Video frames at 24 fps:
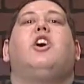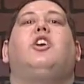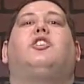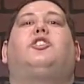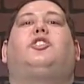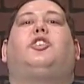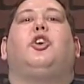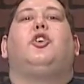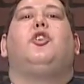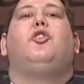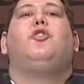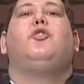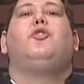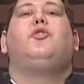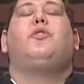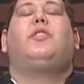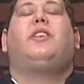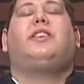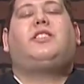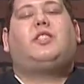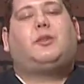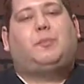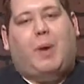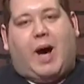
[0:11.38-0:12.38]
to
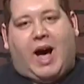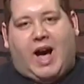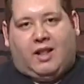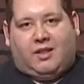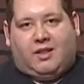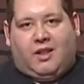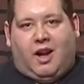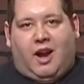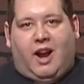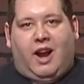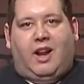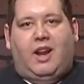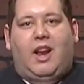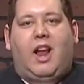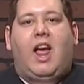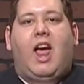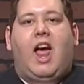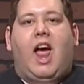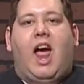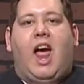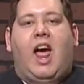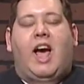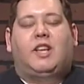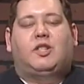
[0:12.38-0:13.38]
the Spotlight.
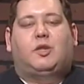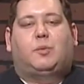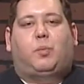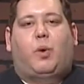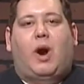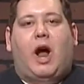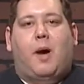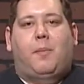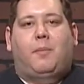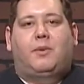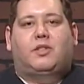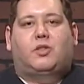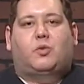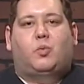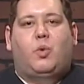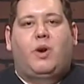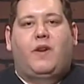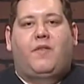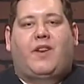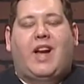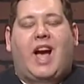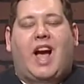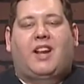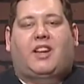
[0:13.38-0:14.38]
As promised,
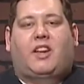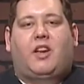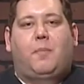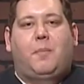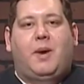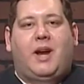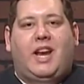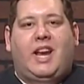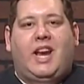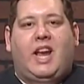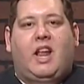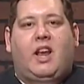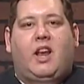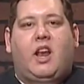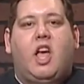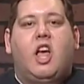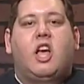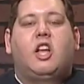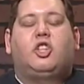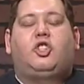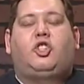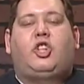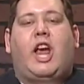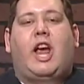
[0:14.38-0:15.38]
we've got comedian
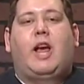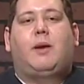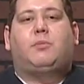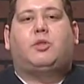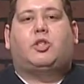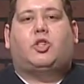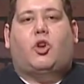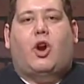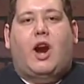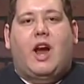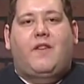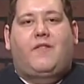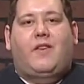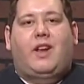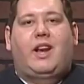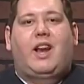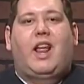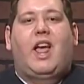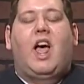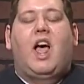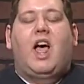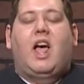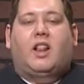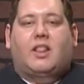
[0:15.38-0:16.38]
James Craven
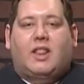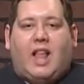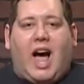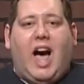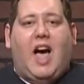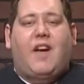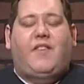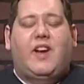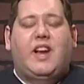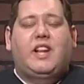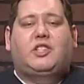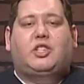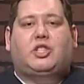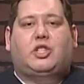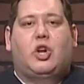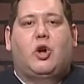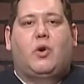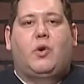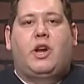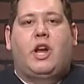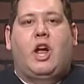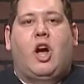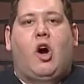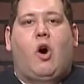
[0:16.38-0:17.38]
live in
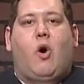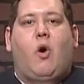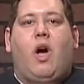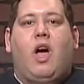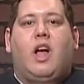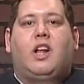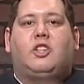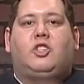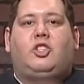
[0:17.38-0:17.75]
studio.